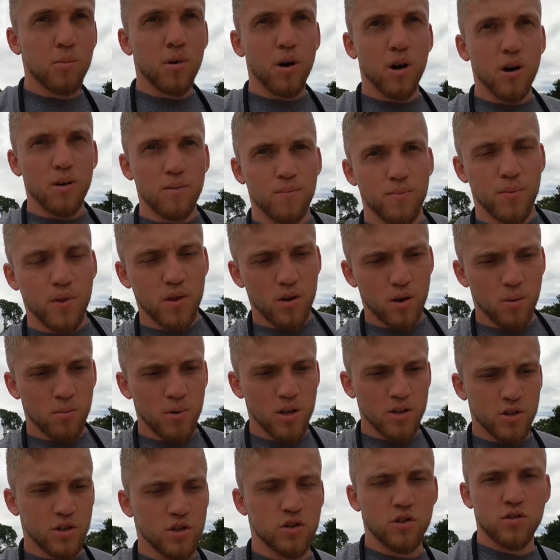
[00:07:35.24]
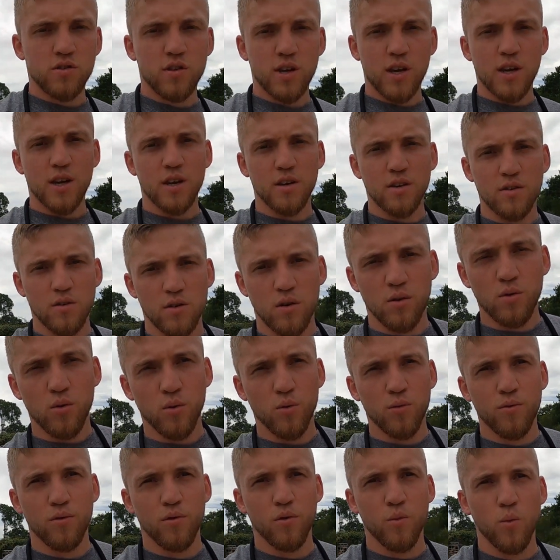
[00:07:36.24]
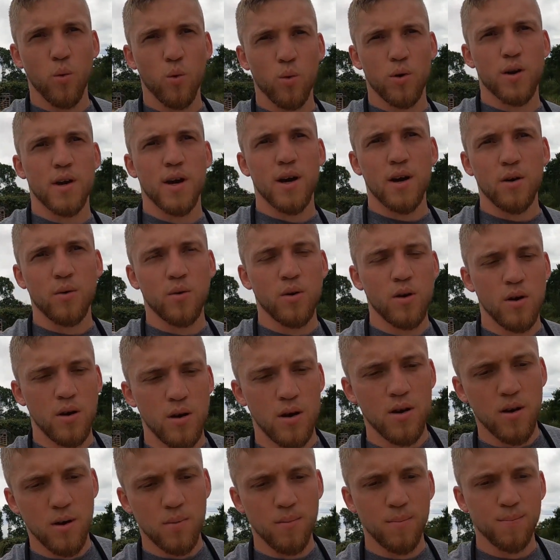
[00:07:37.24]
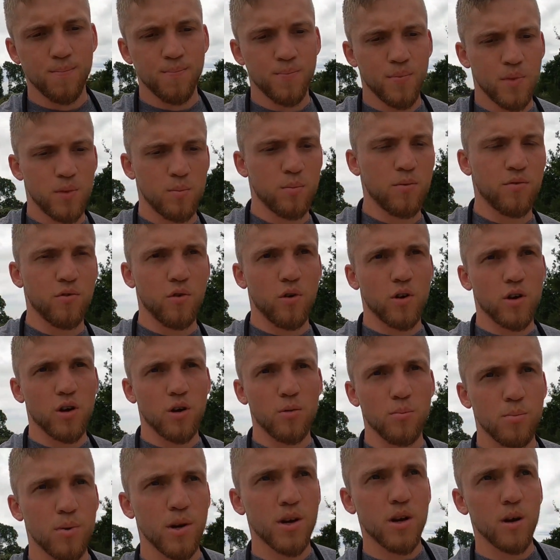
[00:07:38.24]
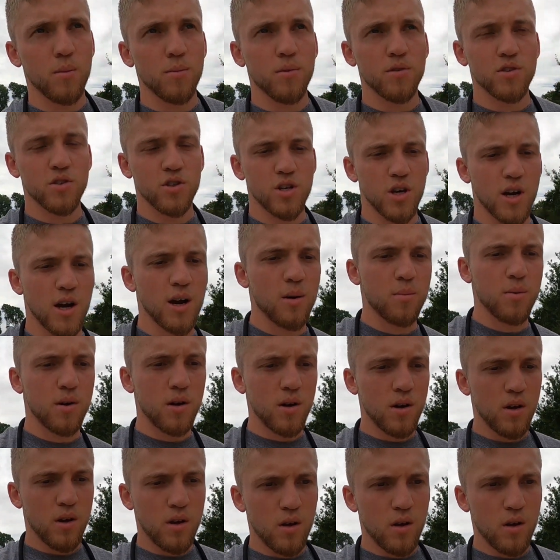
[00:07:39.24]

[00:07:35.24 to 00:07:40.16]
But I'm literally just taking Lord for a walk now before I go and pick up this chap